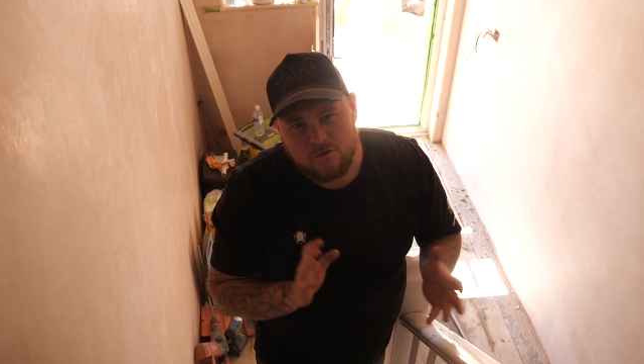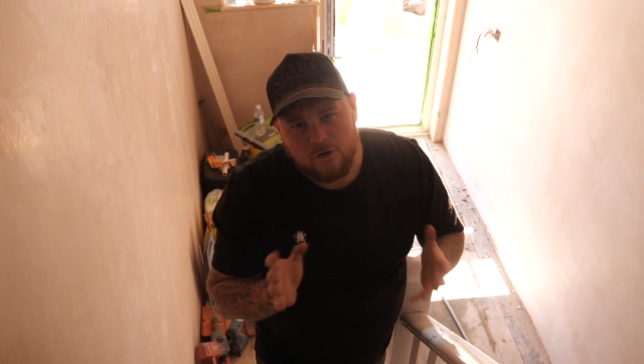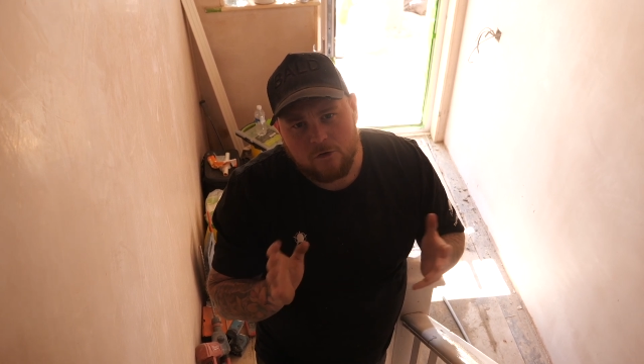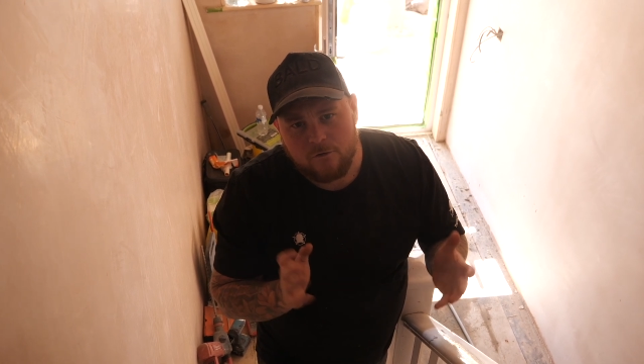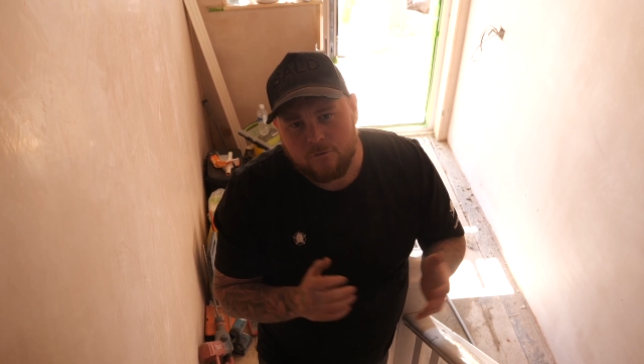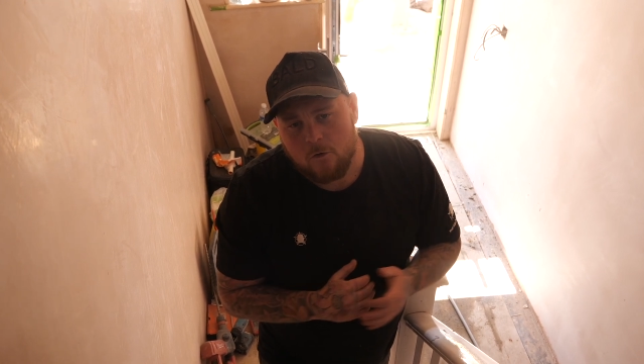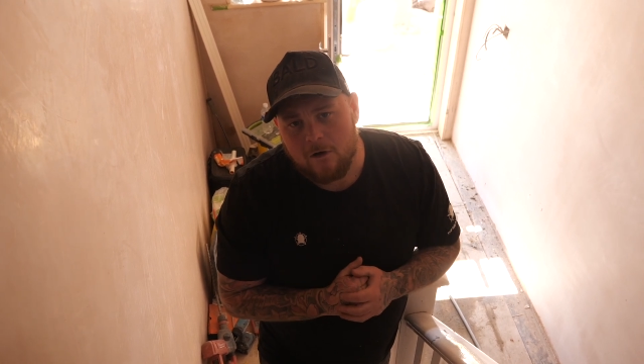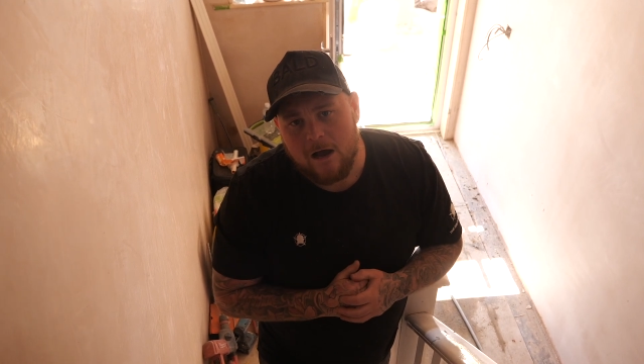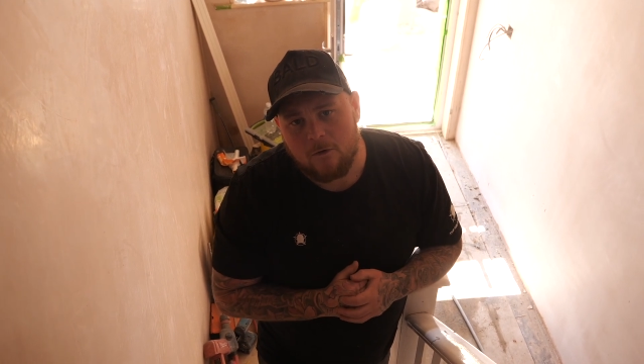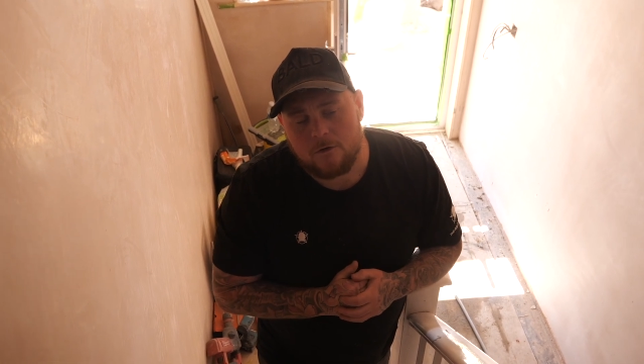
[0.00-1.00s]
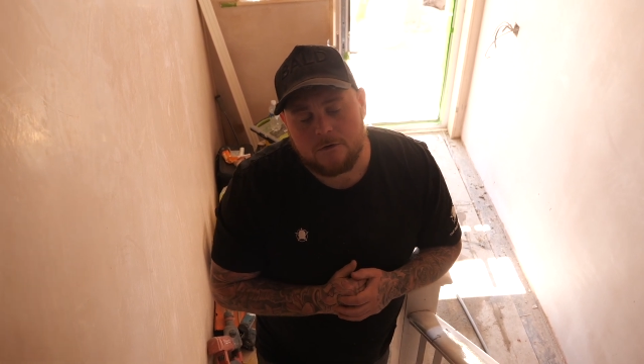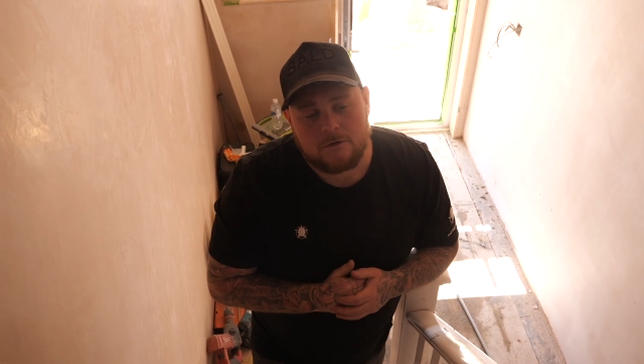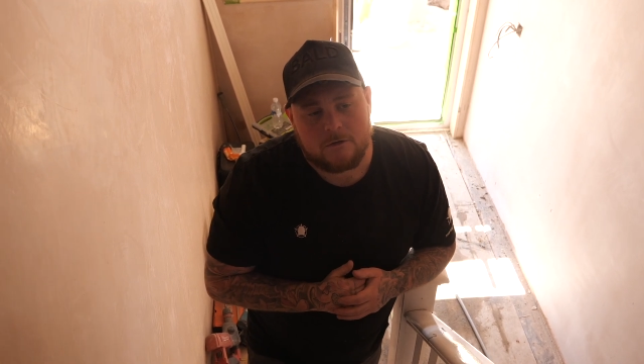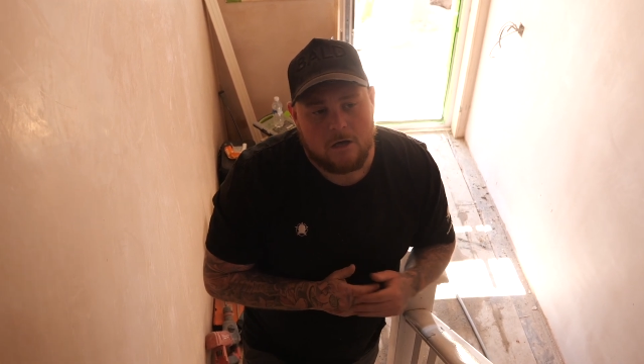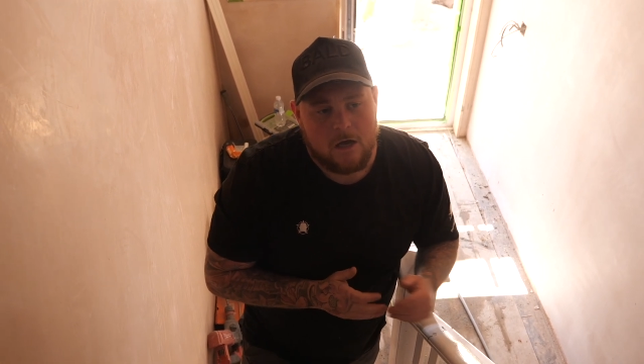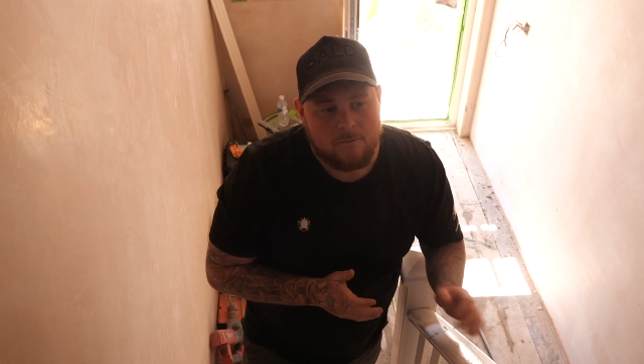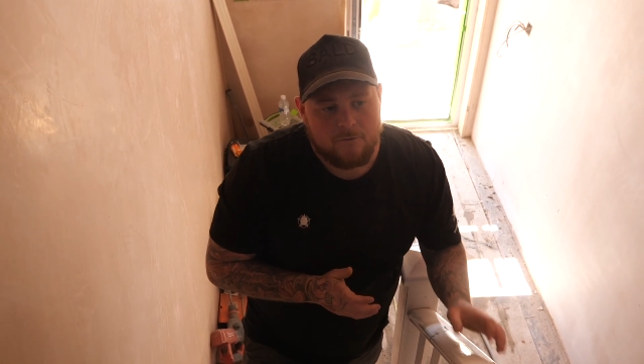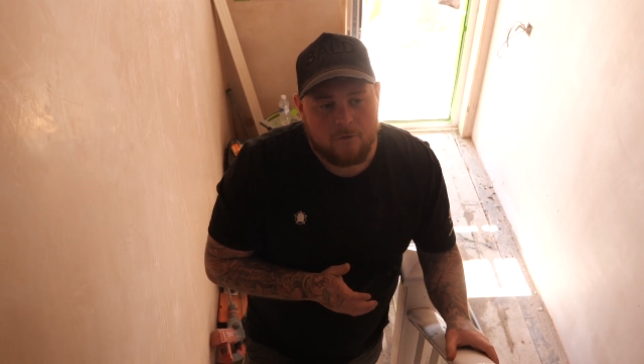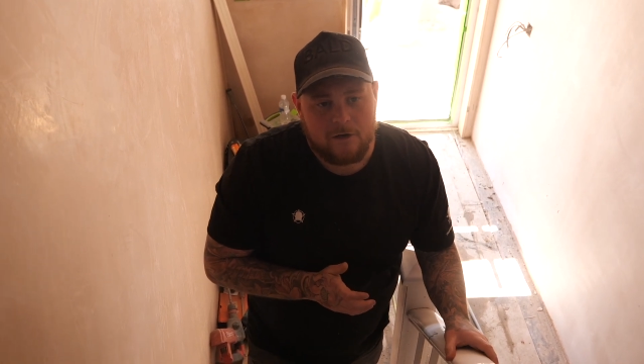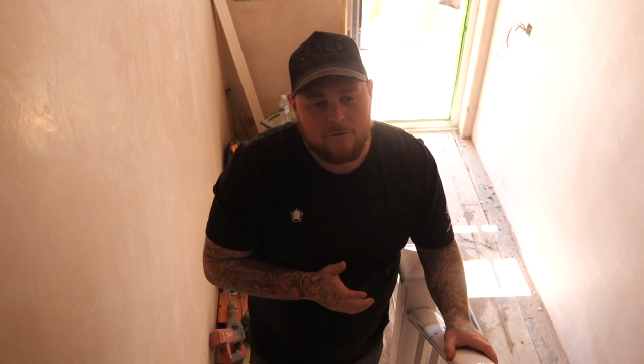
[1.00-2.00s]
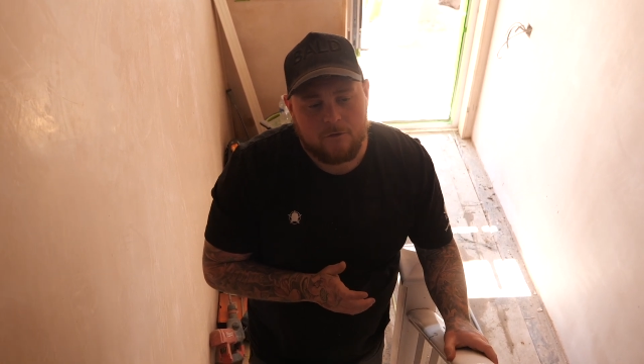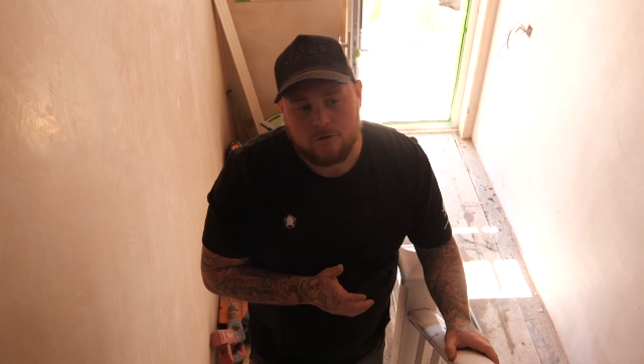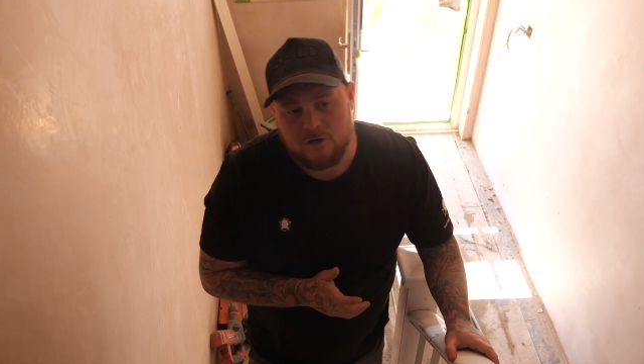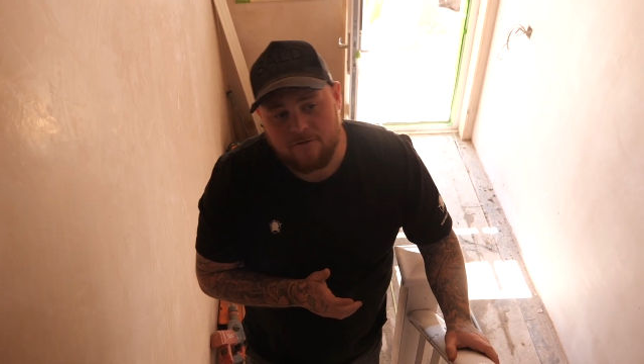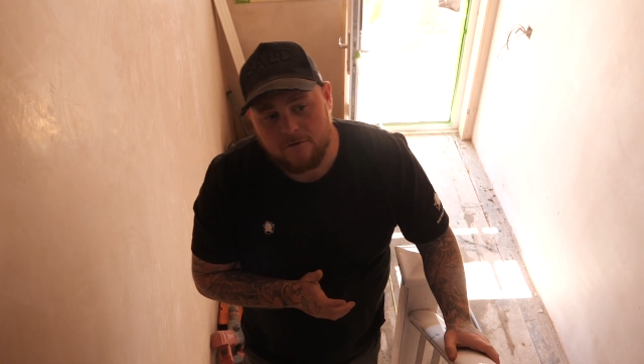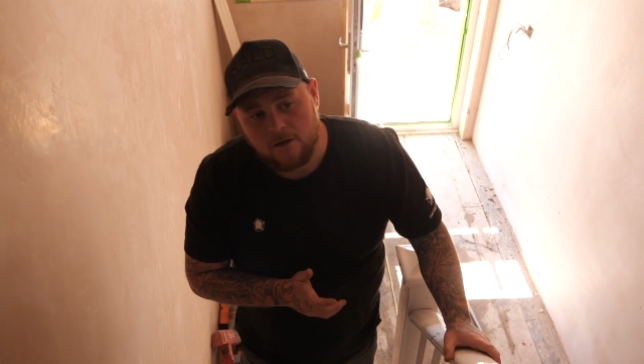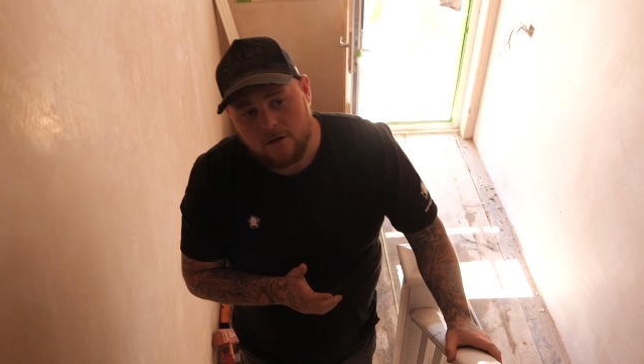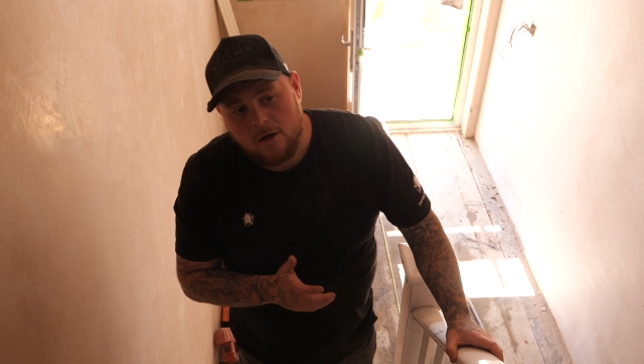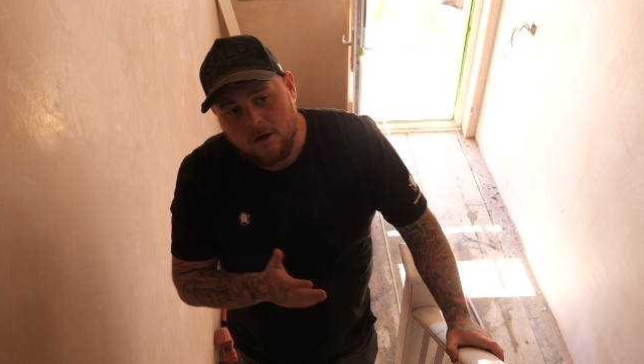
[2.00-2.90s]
2 to 4 hours before any foot traffic.